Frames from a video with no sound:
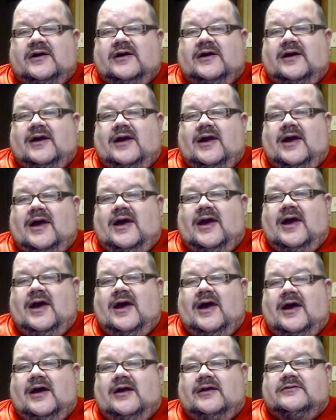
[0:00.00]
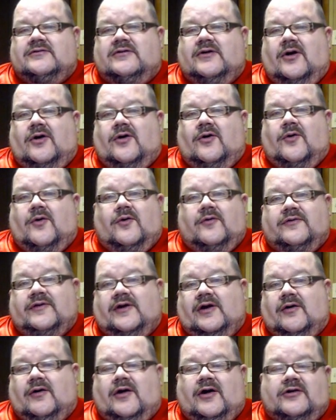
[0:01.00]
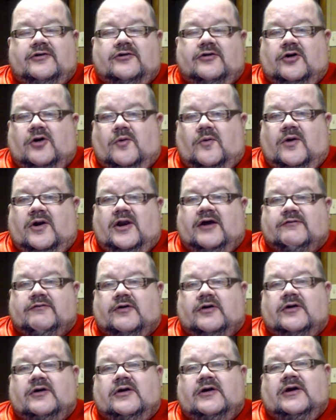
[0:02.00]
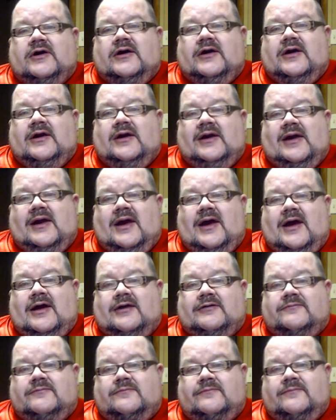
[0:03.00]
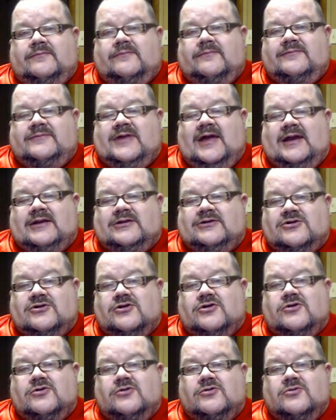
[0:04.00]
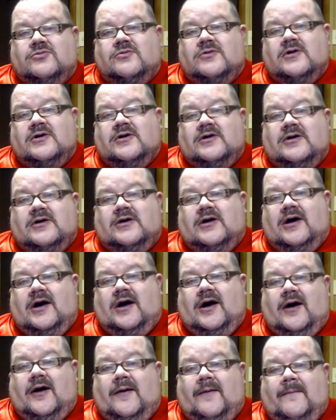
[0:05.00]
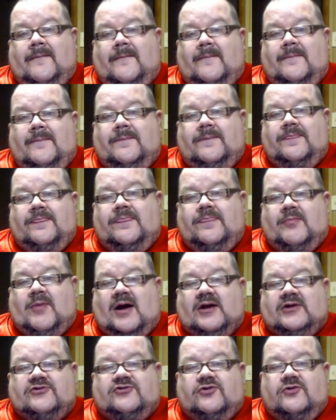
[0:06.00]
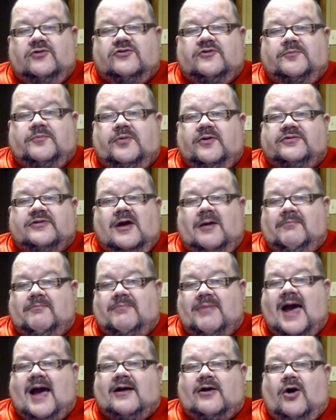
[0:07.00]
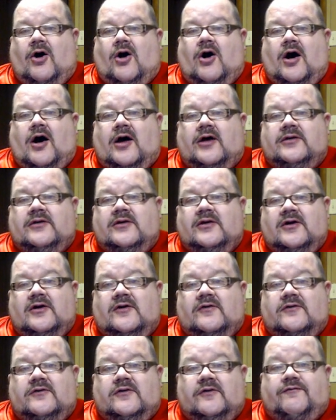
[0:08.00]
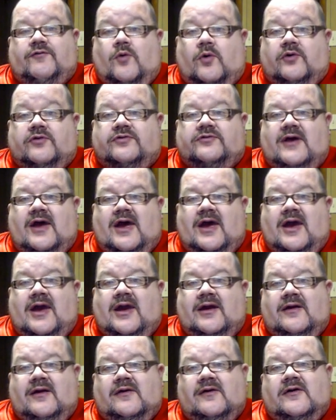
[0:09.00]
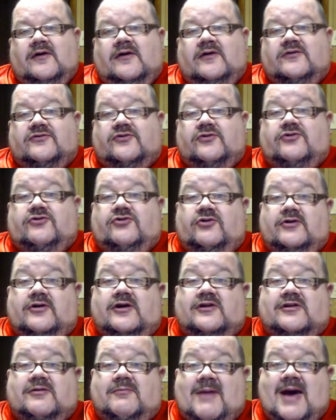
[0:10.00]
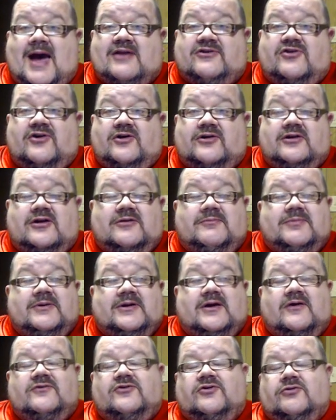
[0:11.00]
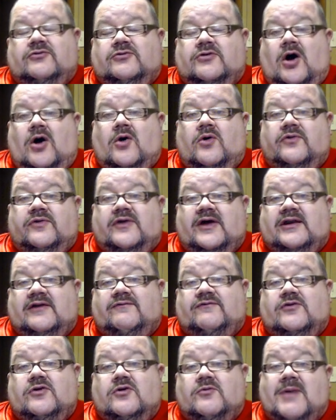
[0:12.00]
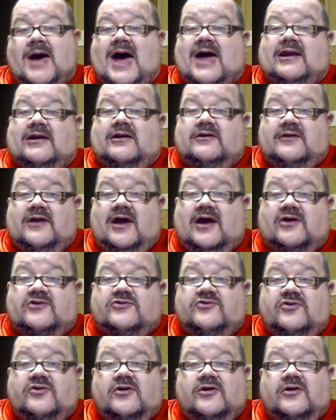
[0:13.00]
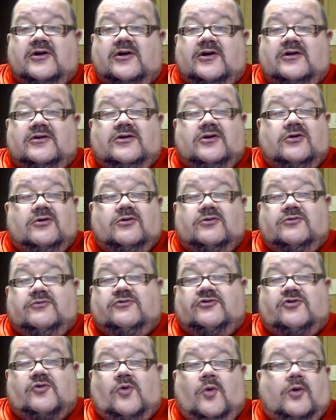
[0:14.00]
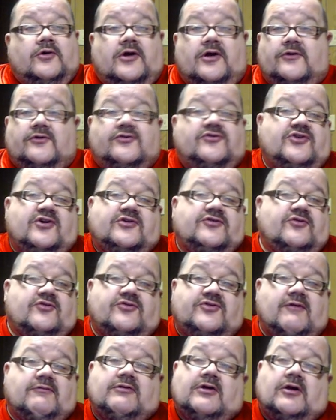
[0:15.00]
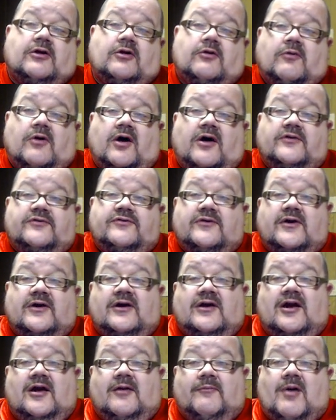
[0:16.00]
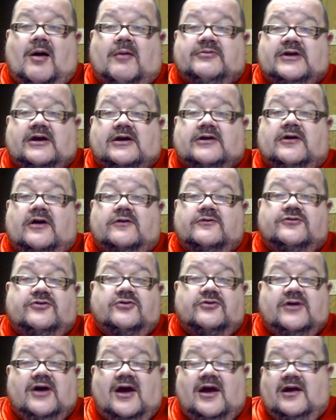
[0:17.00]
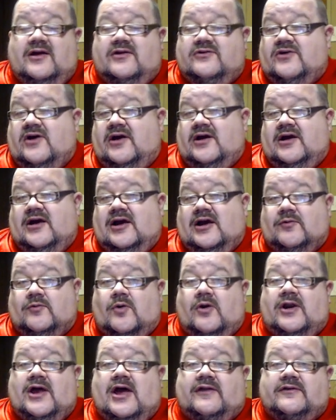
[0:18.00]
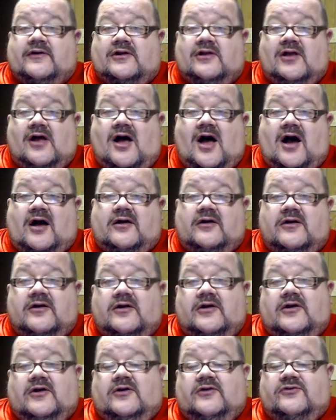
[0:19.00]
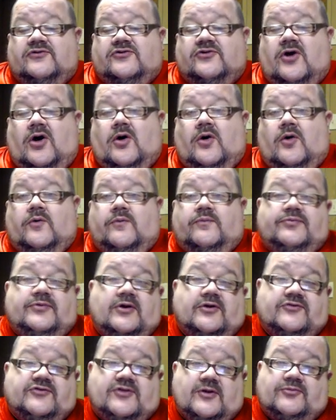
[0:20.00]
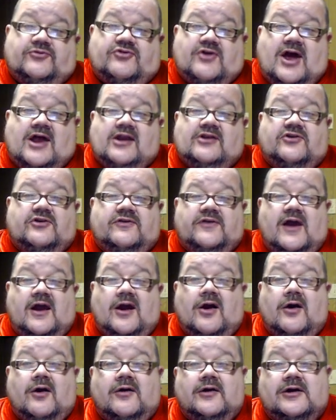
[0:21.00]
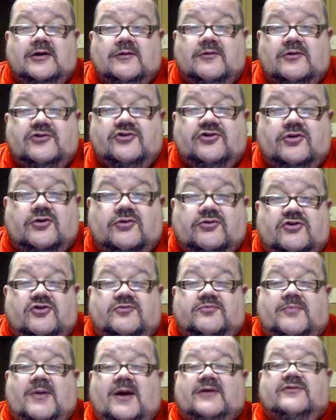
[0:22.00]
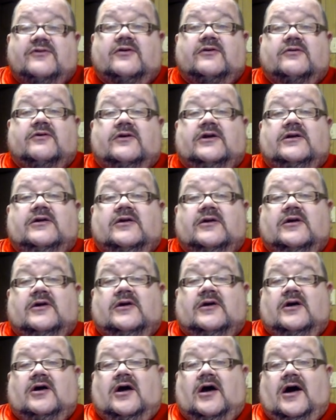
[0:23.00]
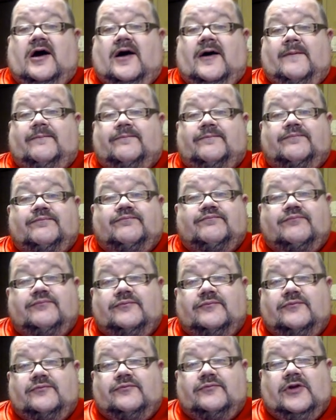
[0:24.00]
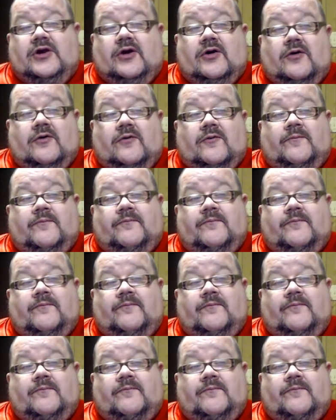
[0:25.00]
and uh, or their 100 or whatever, and then you uh, might choose to put them back on the fourth day so that you can get the match ended because you know that if you batted next, you'd score another six or seven hundred runs and probably take another two days and run out the clock. So there's some strategy there in which you just basically, uh, you know,